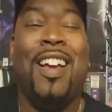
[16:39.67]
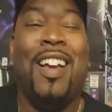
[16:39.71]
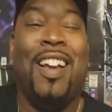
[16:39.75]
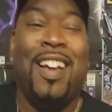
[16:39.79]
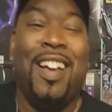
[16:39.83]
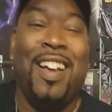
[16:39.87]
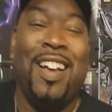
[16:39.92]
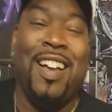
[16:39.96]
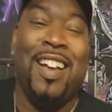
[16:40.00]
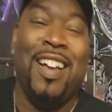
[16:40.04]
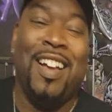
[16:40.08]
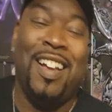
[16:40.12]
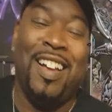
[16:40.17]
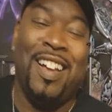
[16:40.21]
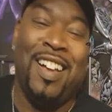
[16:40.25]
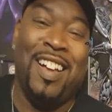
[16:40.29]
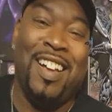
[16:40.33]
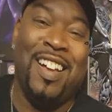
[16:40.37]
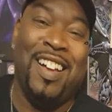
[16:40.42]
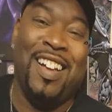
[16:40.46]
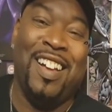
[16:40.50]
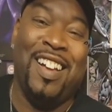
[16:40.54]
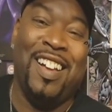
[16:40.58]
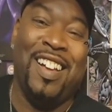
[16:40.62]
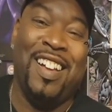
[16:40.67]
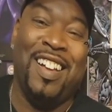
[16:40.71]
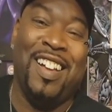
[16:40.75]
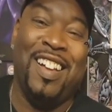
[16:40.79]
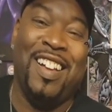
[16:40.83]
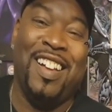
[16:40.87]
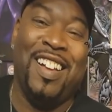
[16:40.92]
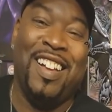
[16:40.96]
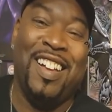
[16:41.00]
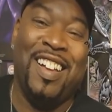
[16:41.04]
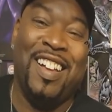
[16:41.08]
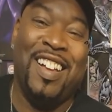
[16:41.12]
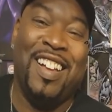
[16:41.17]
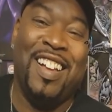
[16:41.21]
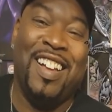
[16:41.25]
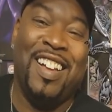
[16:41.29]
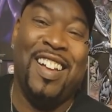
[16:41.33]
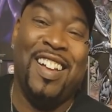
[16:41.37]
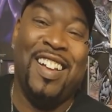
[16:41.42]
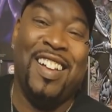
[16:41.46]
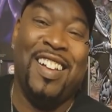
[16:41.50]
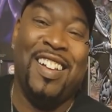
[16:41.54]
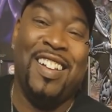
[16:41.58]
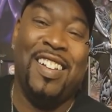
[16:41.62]

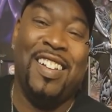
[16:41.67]
The person shown says nothing.